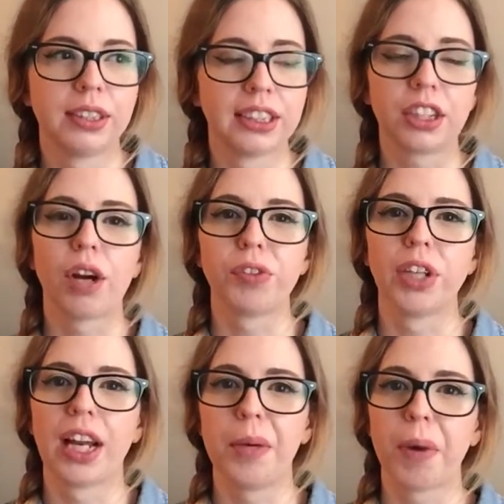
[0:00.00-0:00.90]

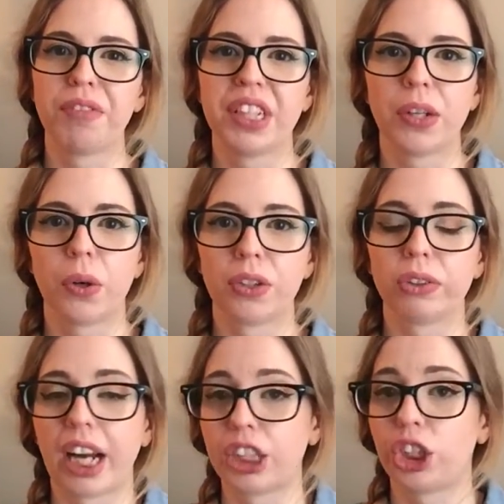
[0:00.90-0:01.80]
discovered that in my video I
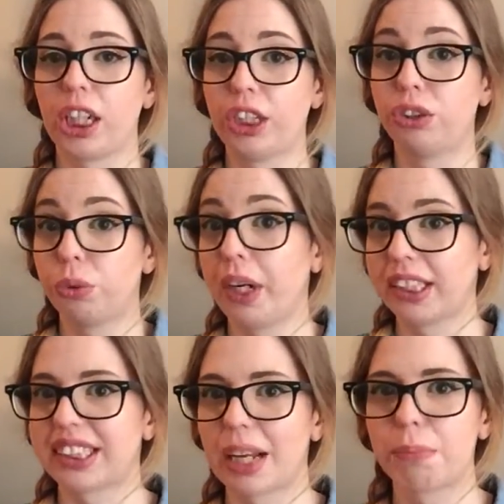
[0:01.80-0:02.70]
don't actually do
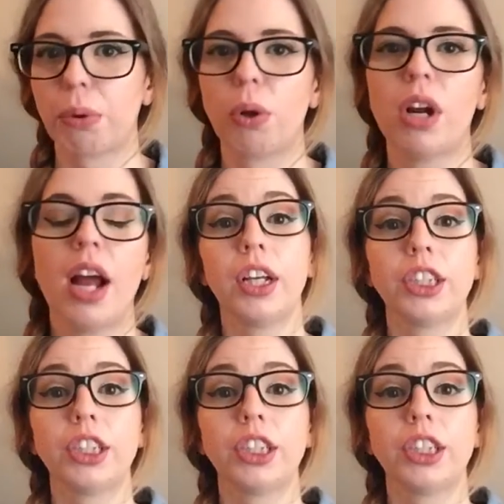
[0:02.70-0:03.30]
example.